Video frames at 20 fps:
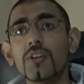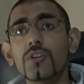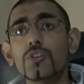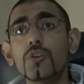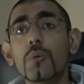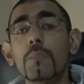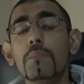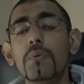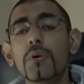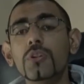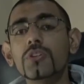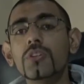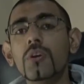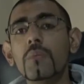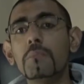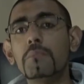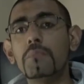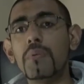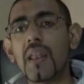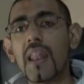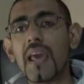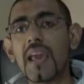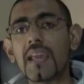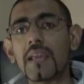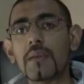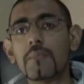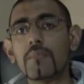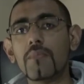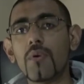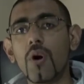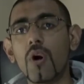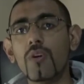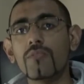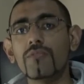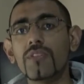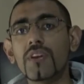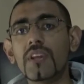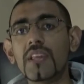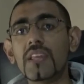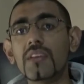to put the blame
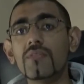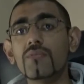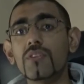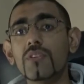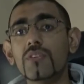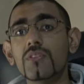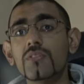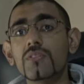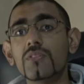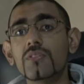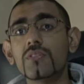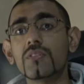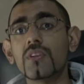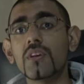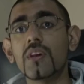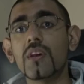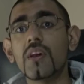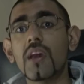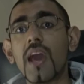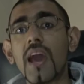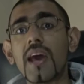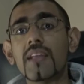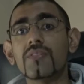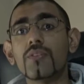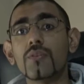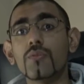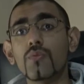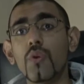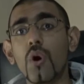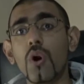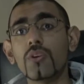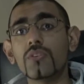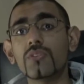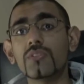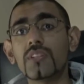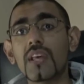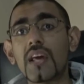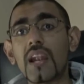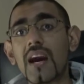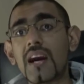of the evils and the
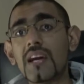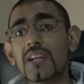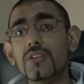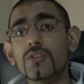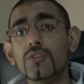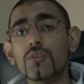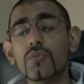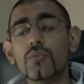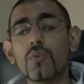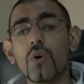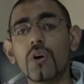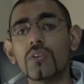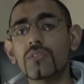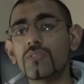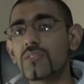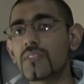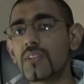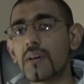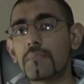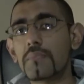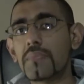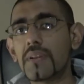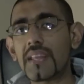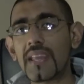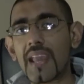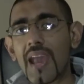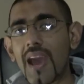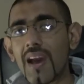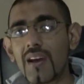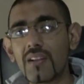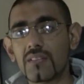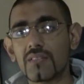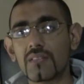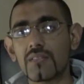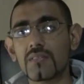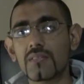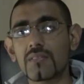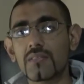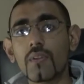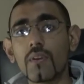wrongs that I do on somebody
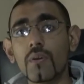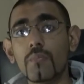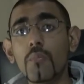else.